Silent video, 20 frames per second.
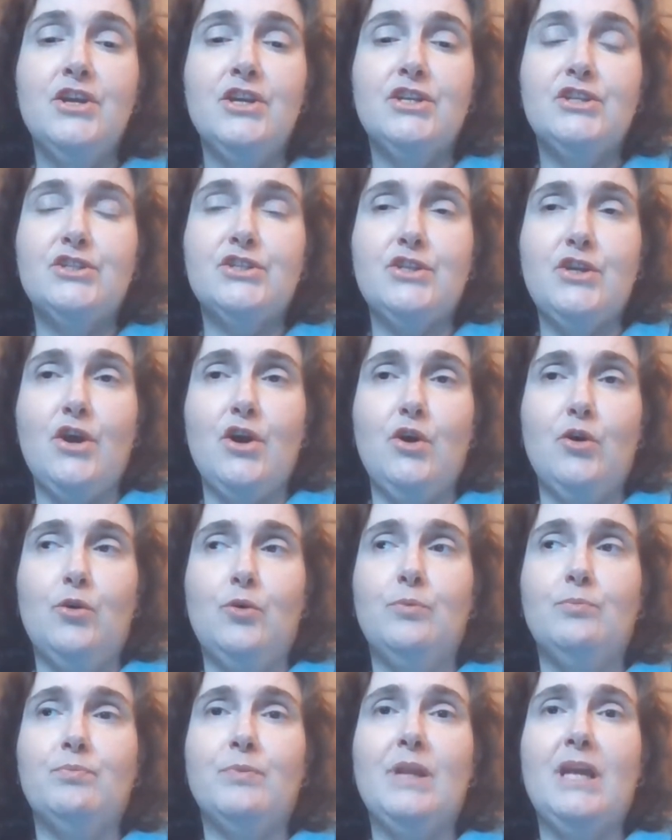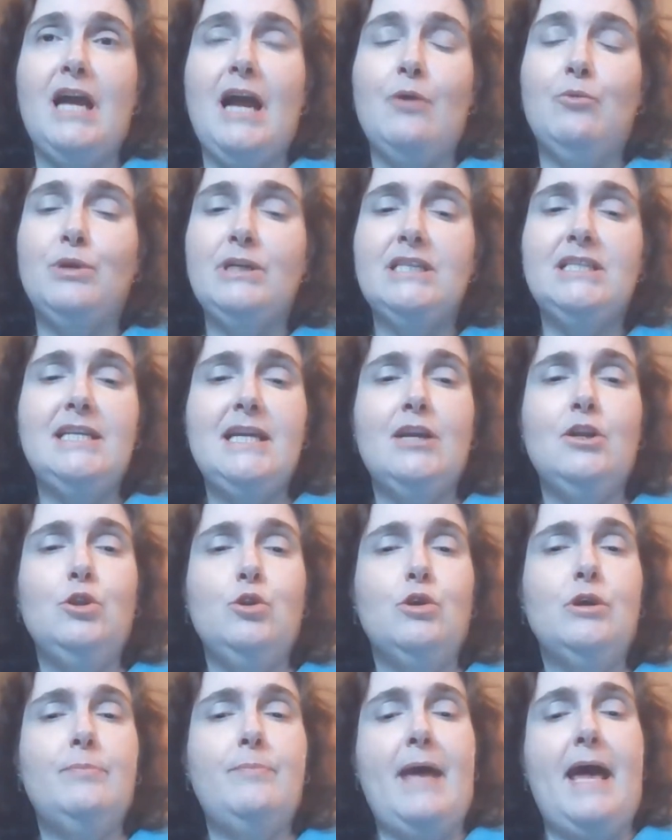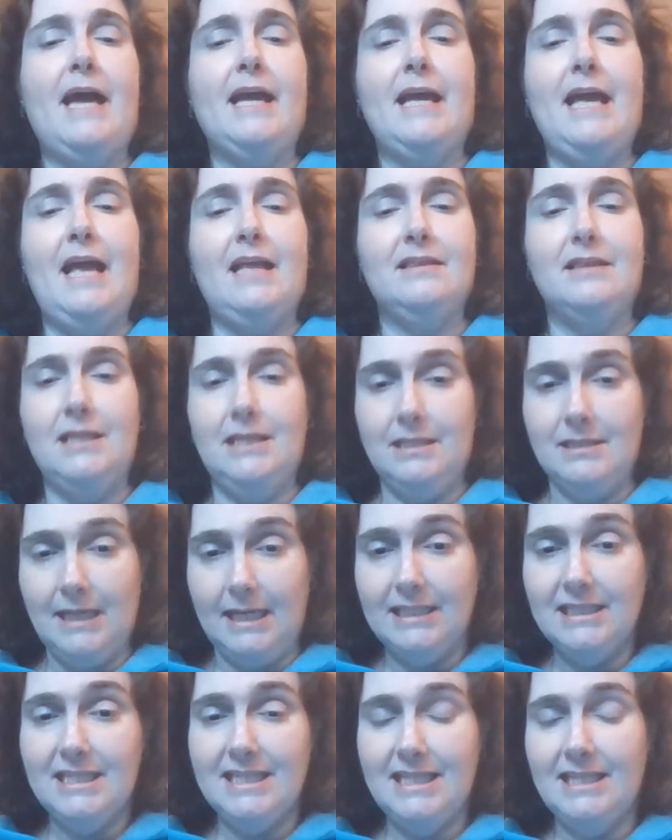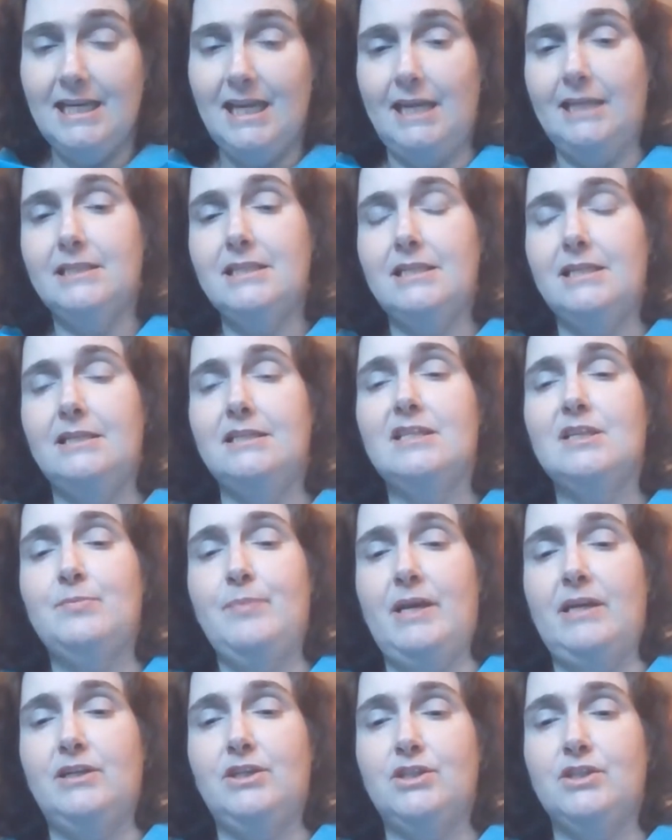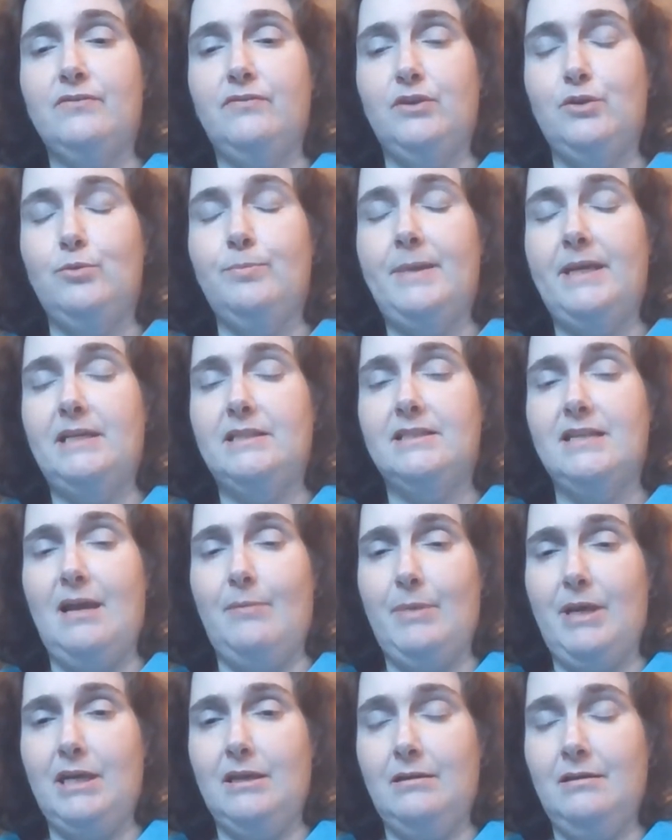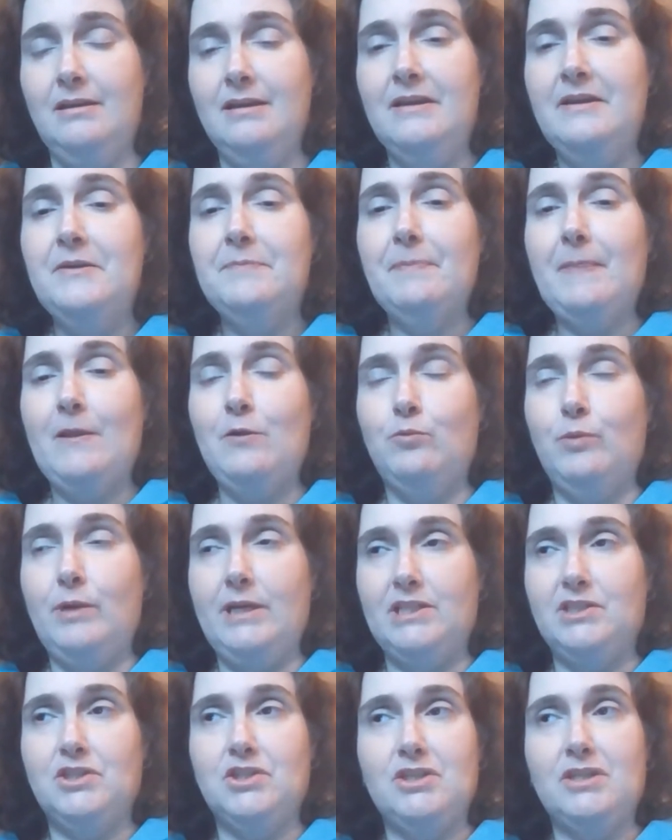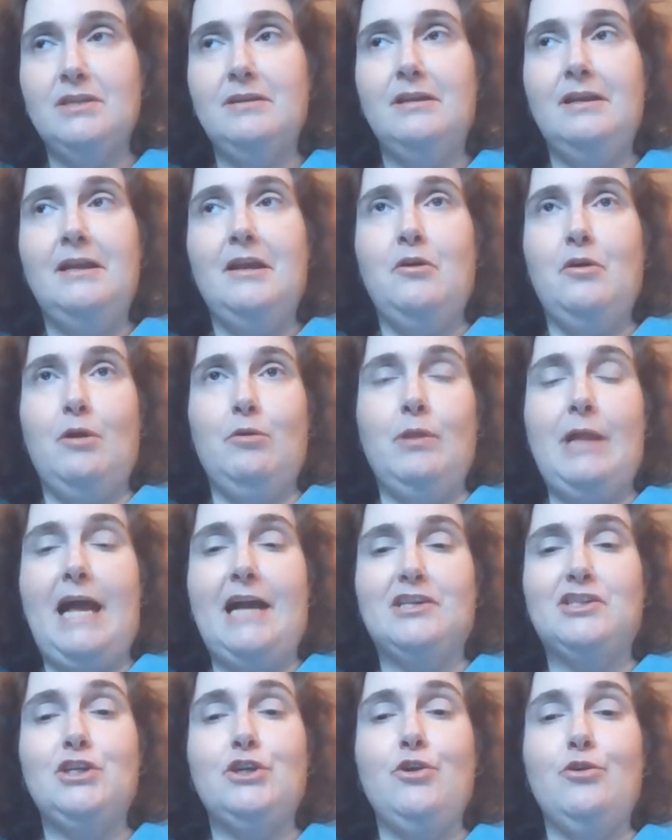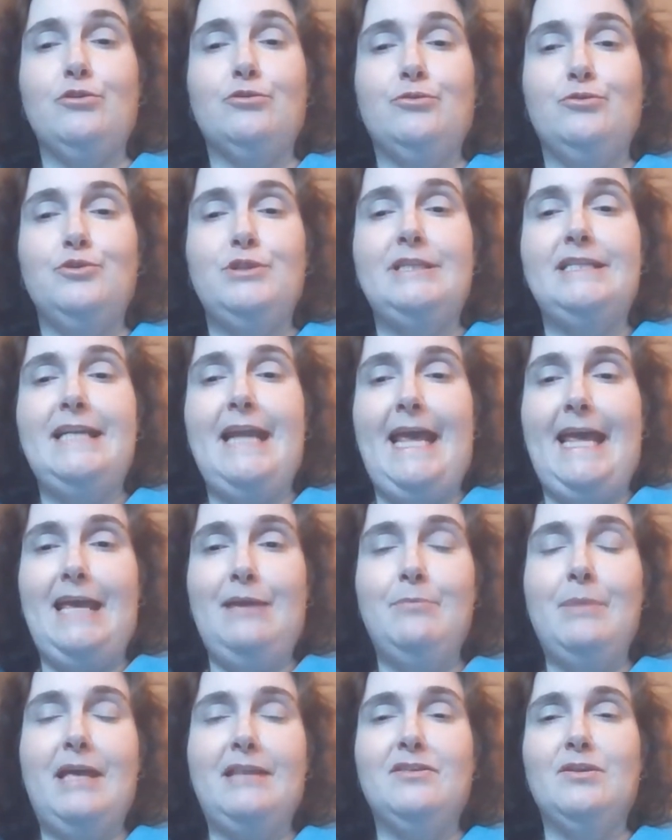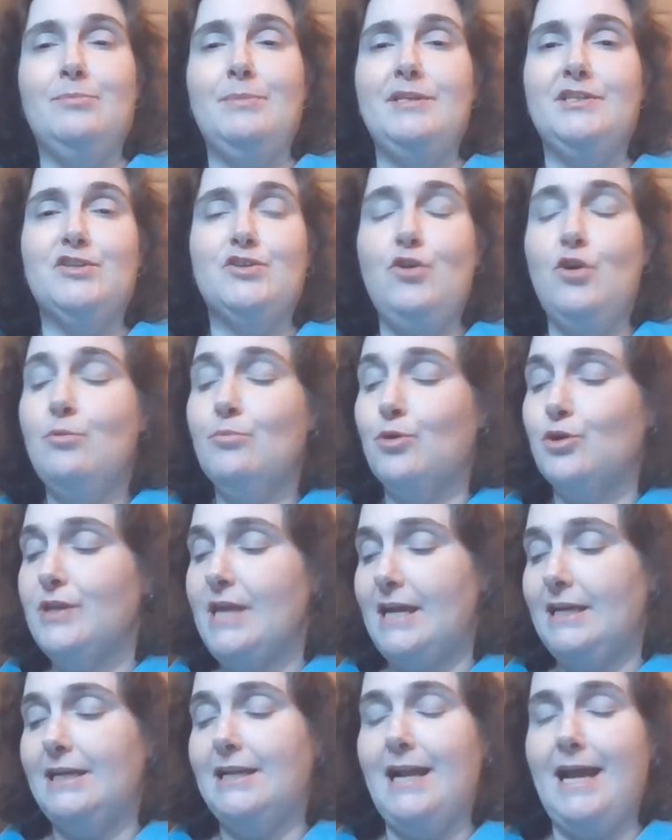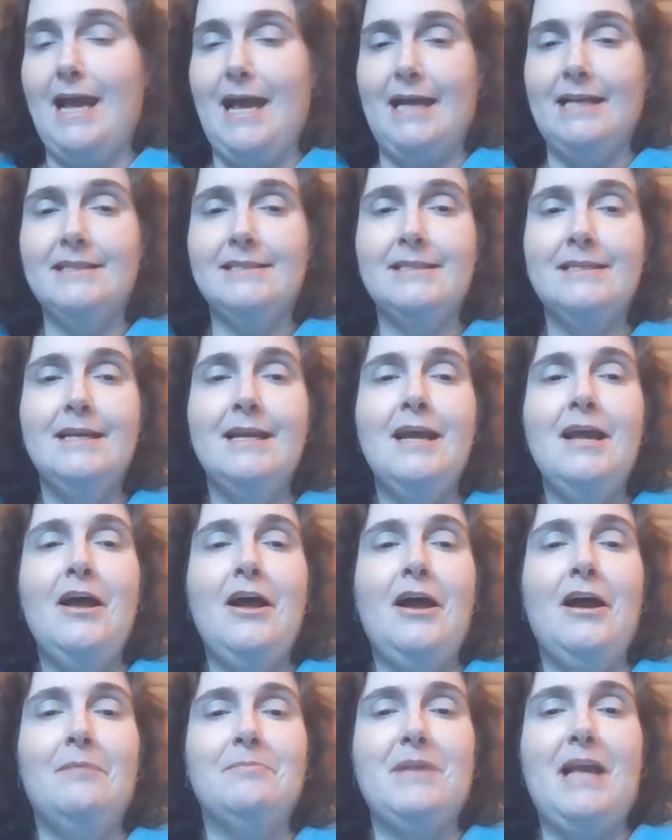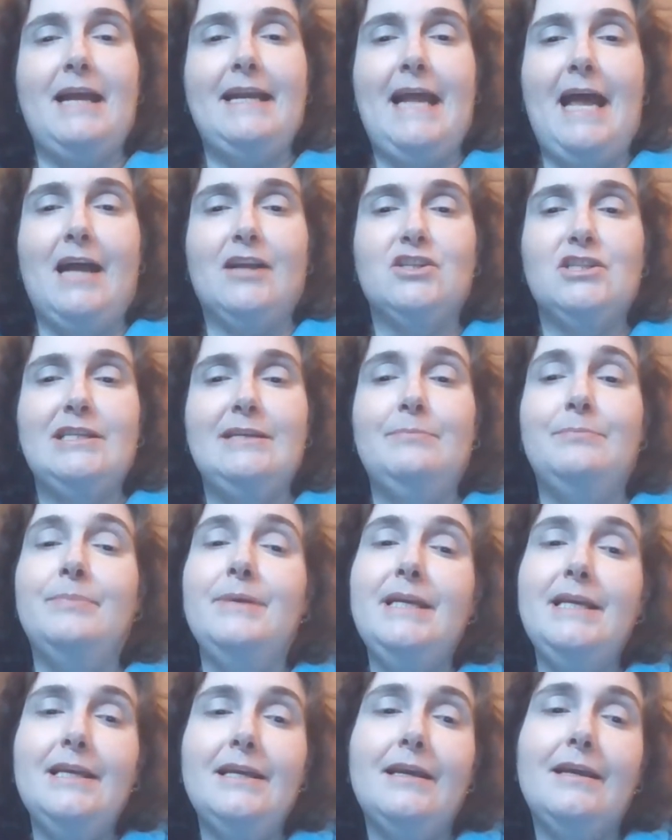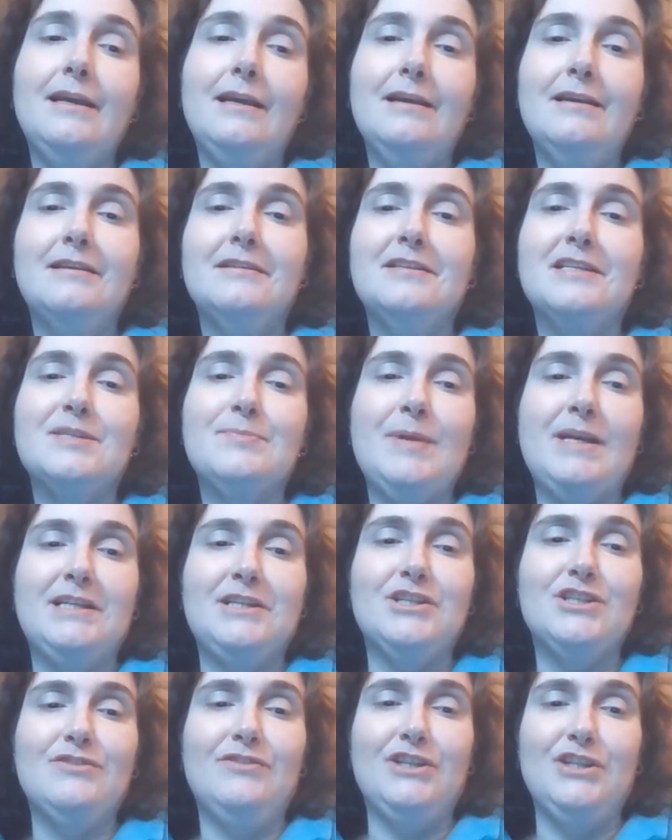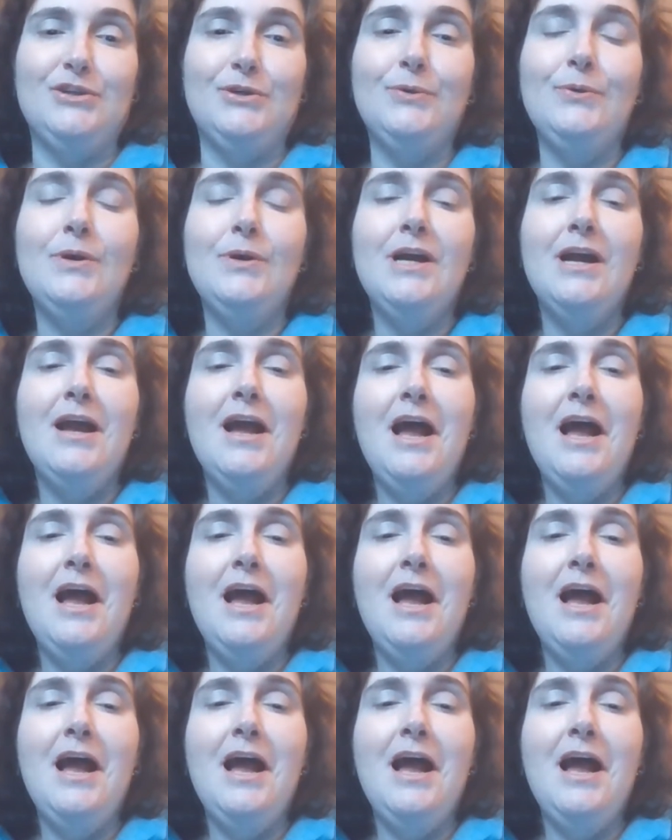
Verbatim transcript: So I want to take a look back at the 1918 Spanish flu pandemic, which I will actually go through the name and the misnomer that it has, um, not actually being the Spanish flu.